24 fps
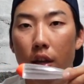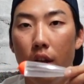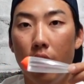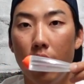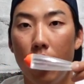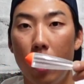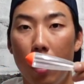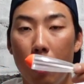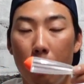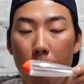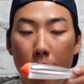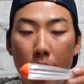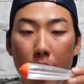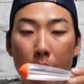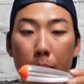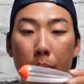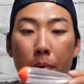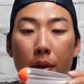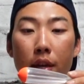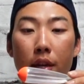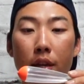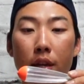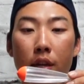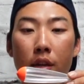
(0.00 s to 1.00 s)
my
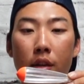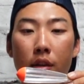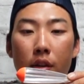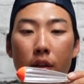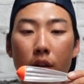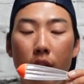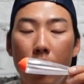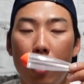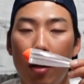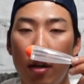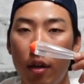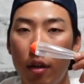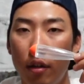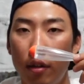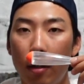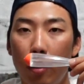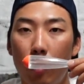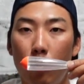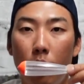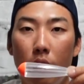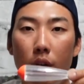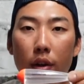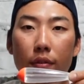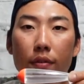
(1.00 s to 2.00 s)
opinion, the
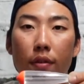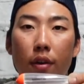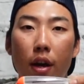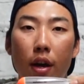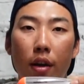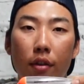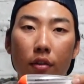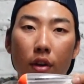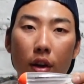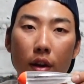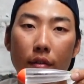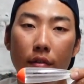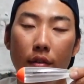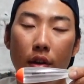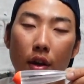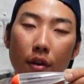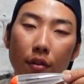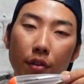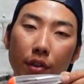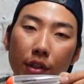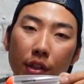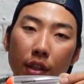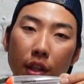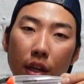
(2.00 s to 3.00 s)
25 gram
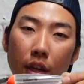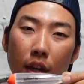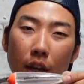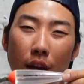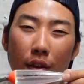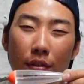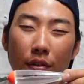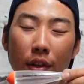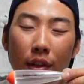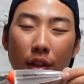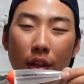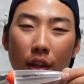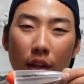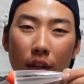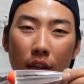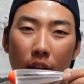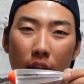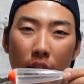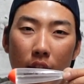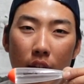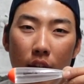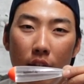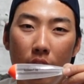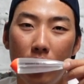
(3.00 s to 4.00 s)
covers kind of everything.
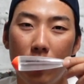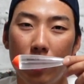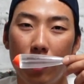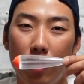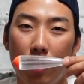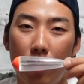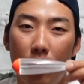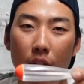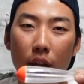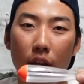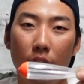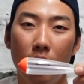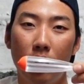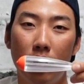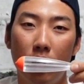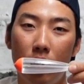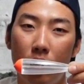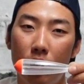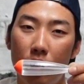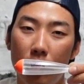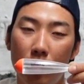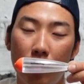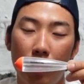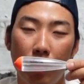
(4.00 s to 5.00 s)
So I like to
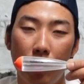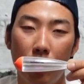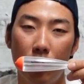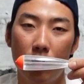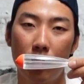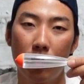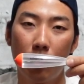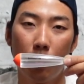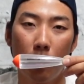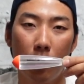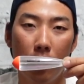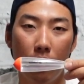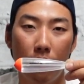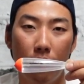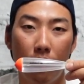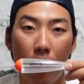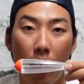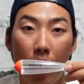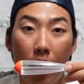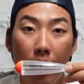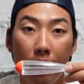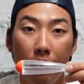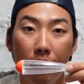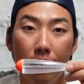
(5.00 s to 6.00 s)
just use
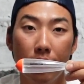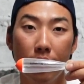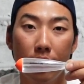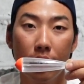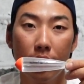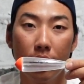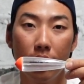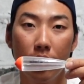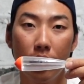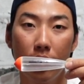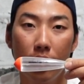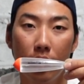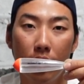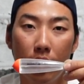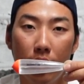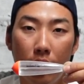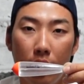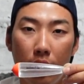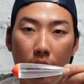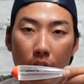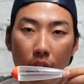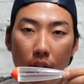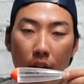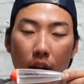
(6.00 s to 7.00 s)
25s.
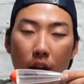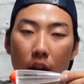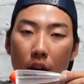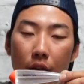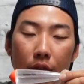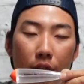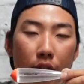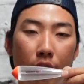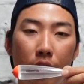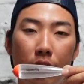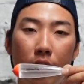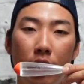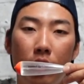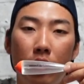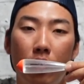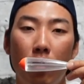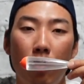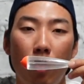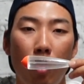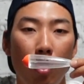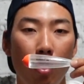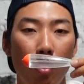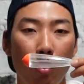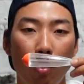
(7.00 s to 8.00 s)
It covers like the
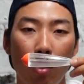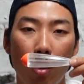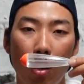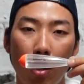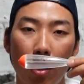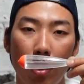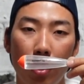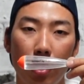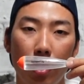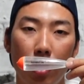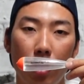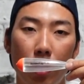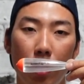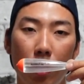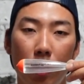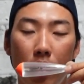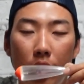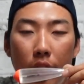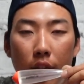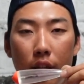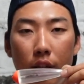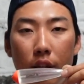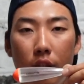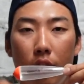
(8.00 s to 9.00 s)
low water
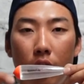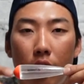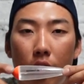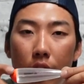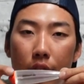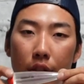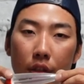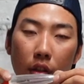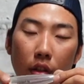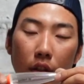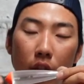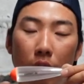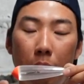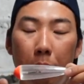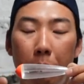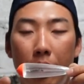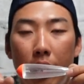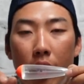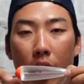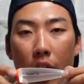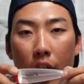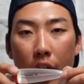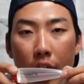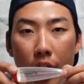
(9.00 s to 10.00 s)
and also a little bit
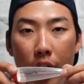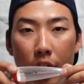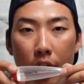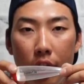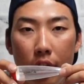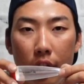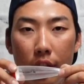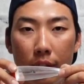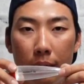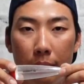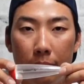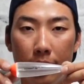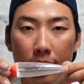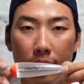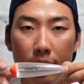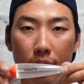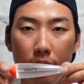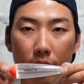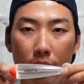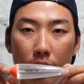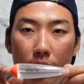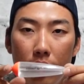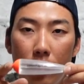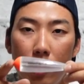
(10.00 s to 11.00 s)
higher as
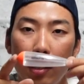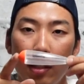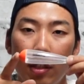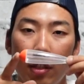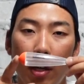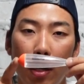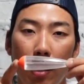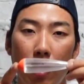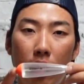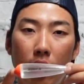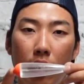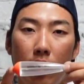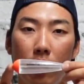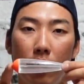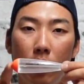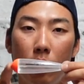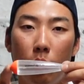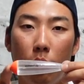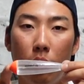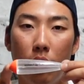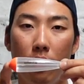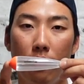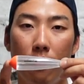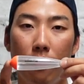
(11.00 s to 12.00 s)
well. So I think
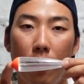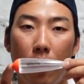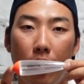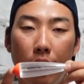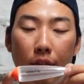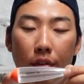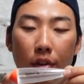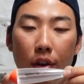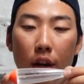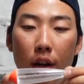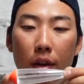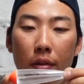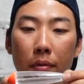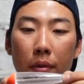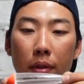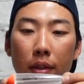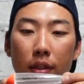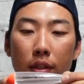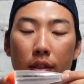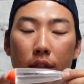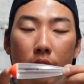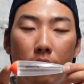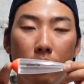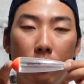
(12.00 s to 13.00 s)
25 gram
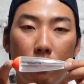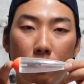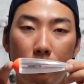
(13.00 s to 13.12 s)
is